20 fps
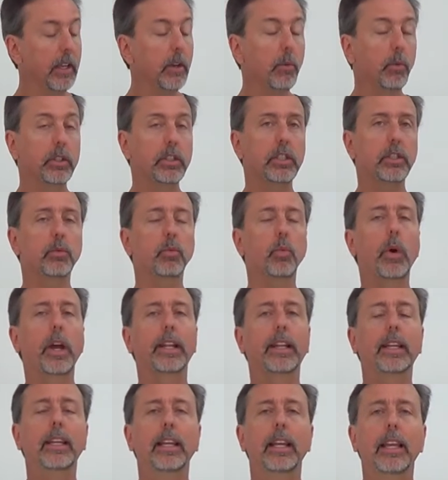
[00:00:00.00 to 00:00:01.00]
which is
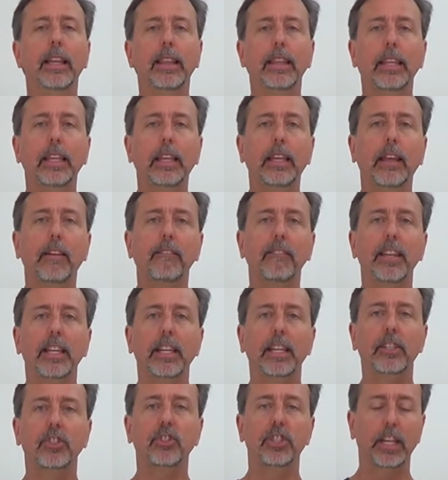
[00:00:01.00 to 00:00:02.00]
what the
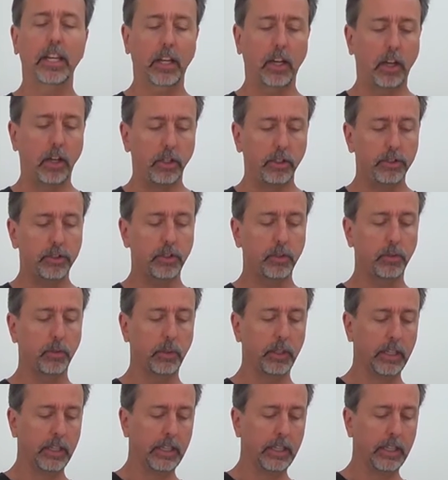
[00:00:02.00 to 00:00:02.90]
VSJ also